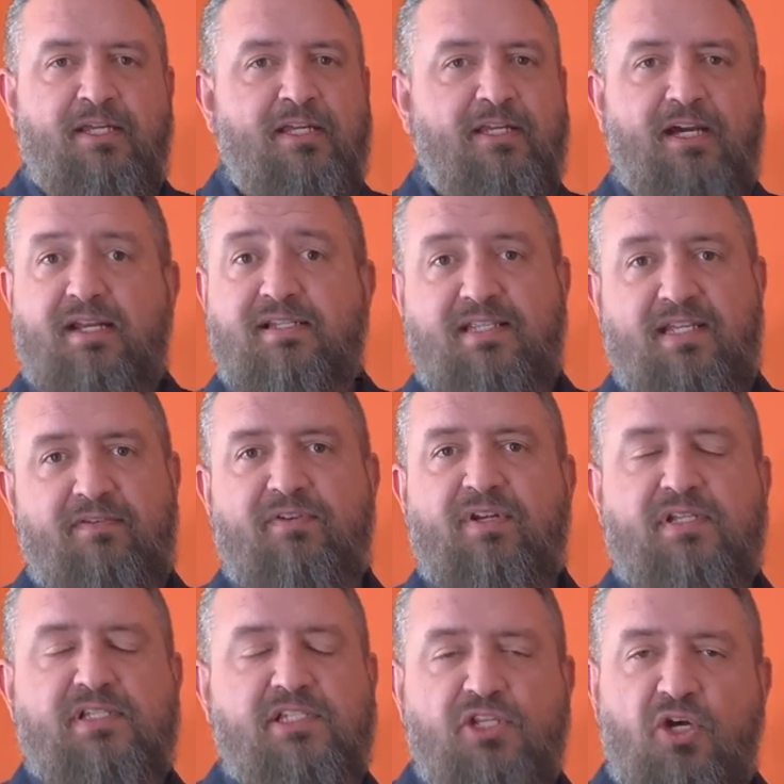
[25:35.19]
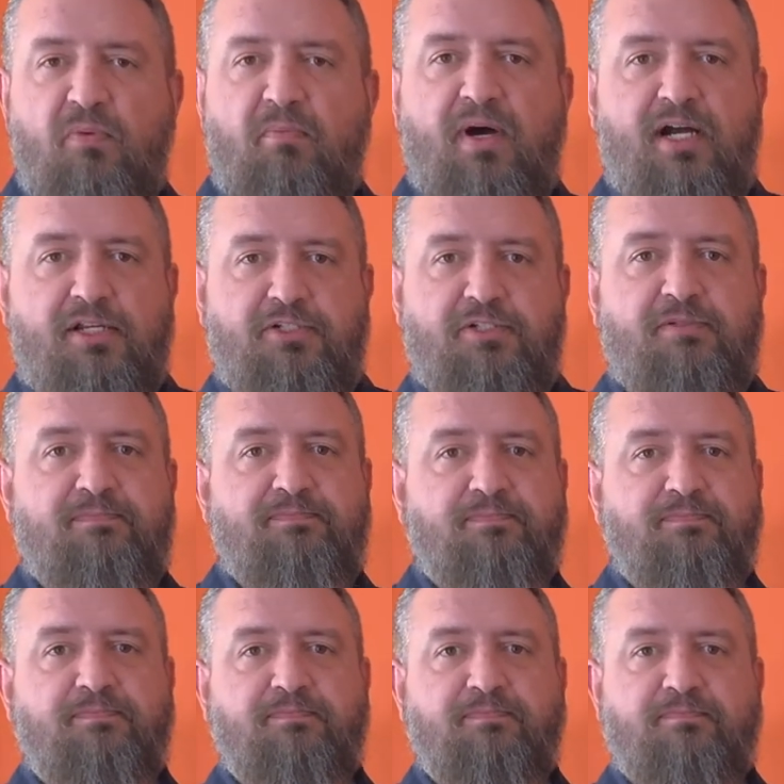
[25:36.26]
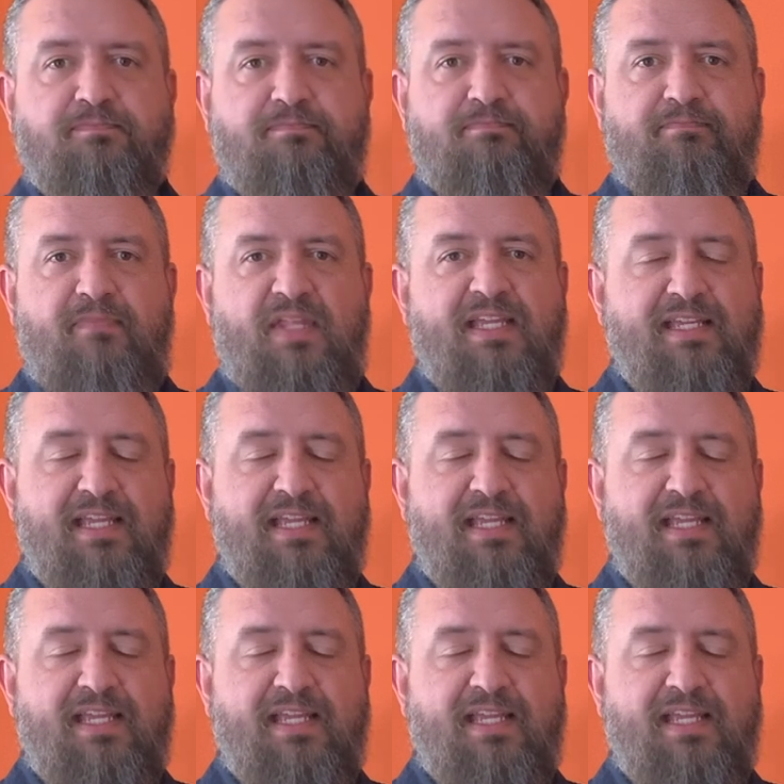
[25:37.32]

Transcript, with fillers: God has given us so much. He